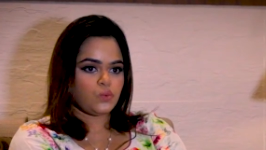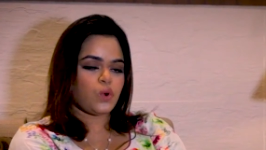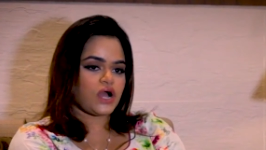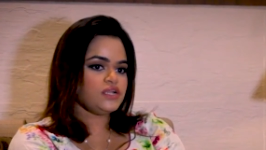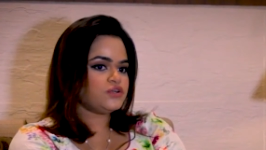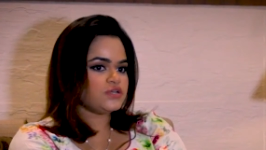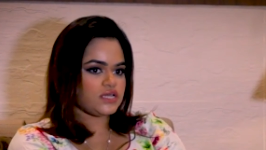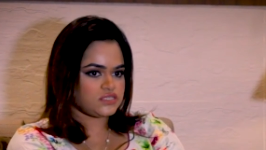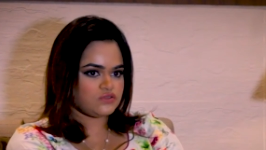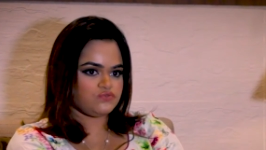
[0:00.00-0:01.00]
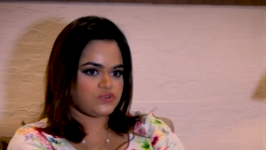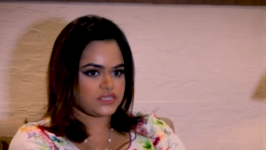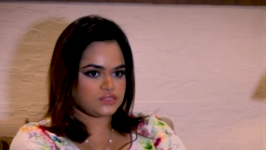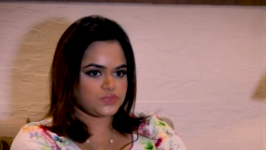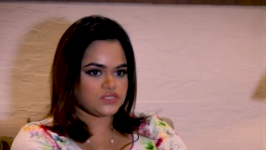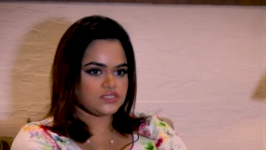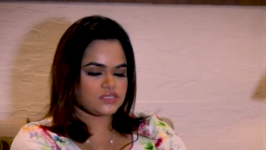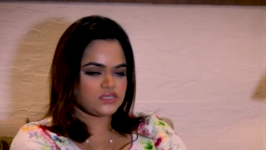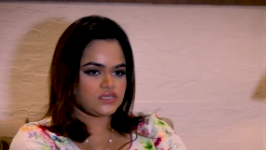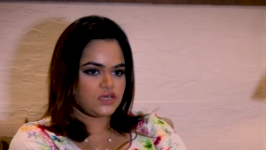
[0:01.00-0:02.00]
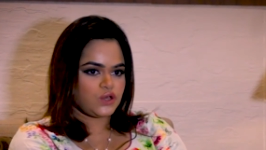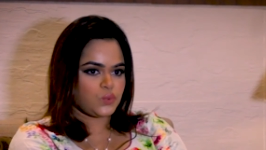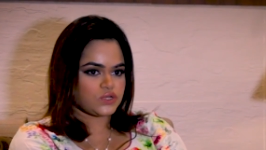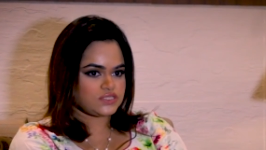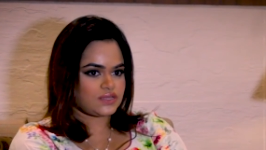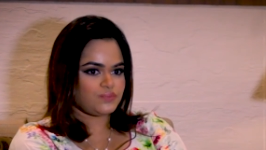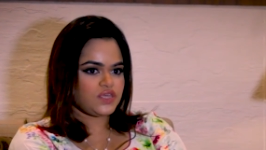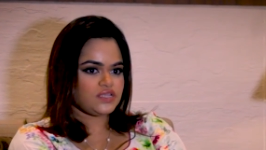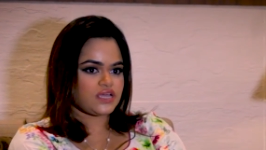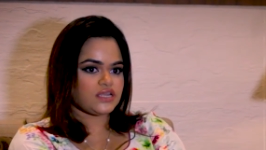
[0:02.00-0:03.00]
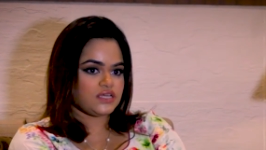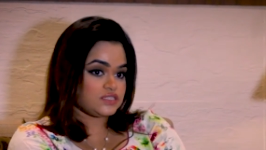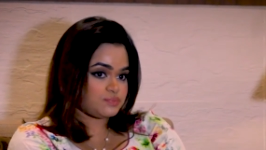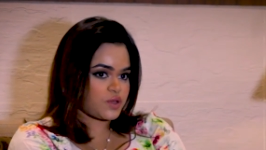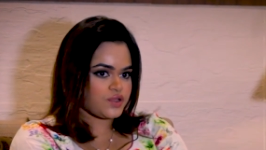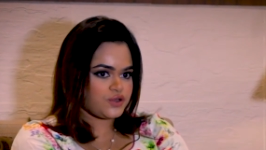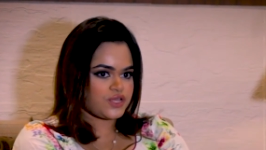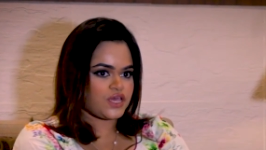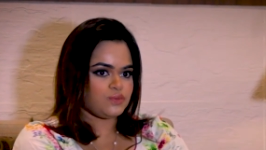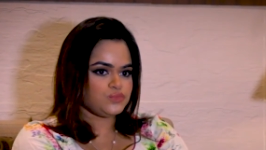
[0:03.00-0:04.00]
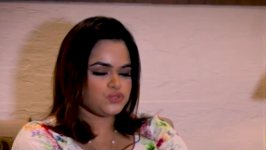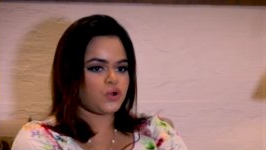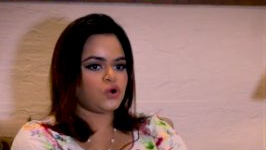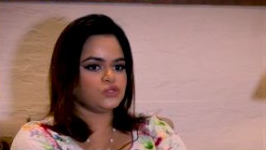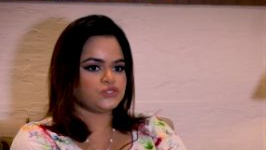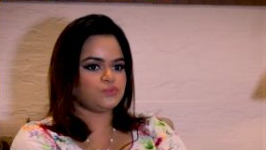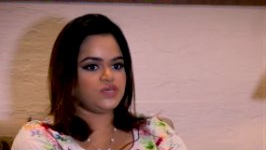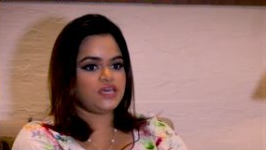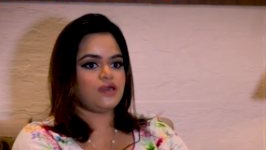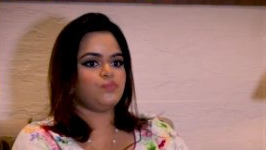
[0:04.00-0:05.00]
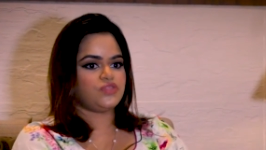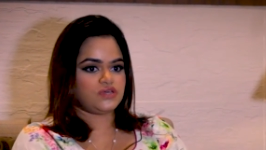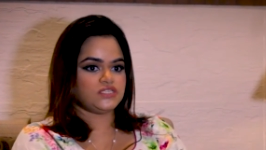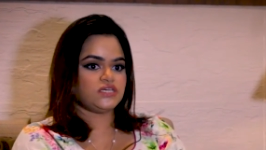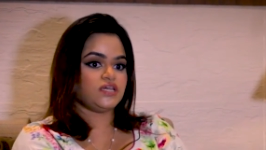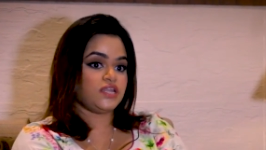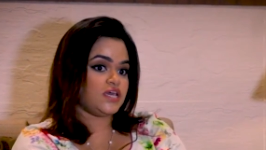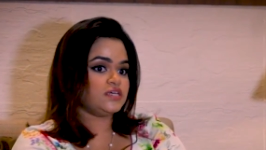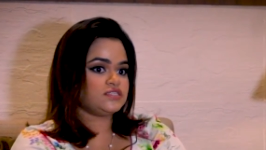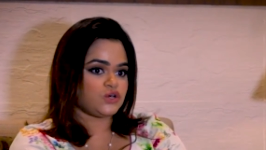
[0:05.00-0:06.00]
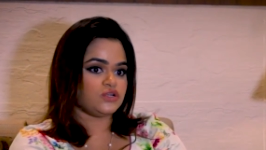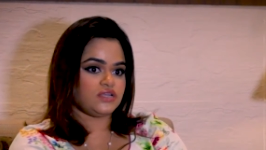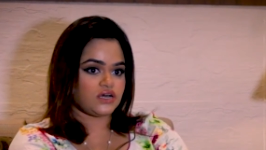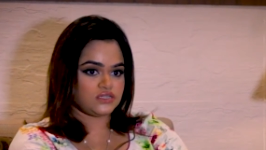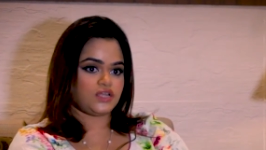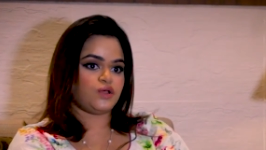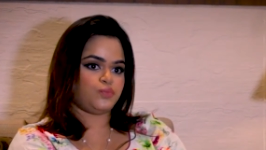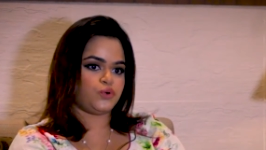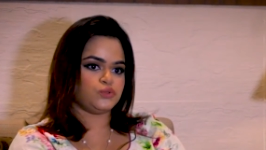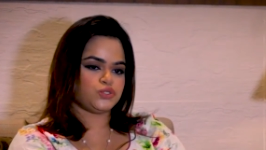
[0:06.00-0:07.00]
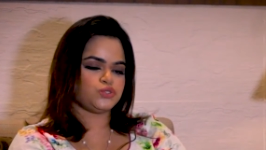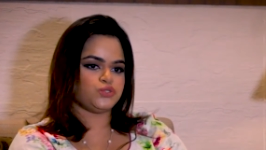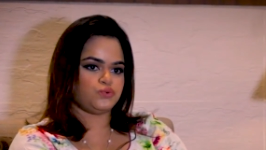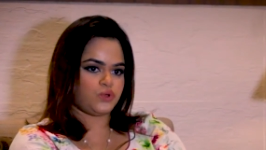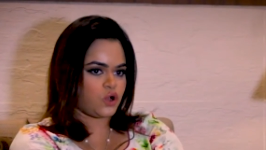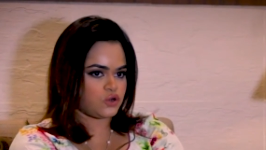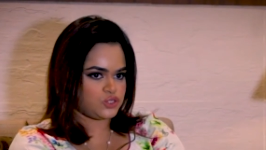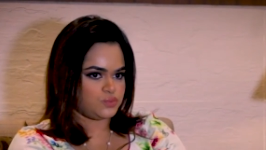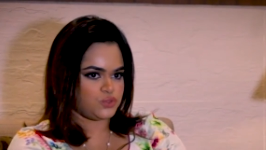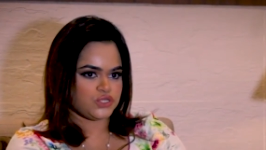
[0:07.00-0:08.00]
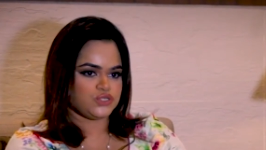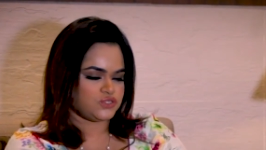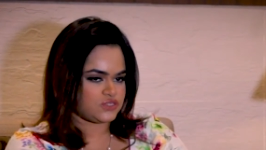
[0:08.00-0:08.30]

while creating FlexBiz was something that inspired him to also be empathetic in his conduct and approach to contributing to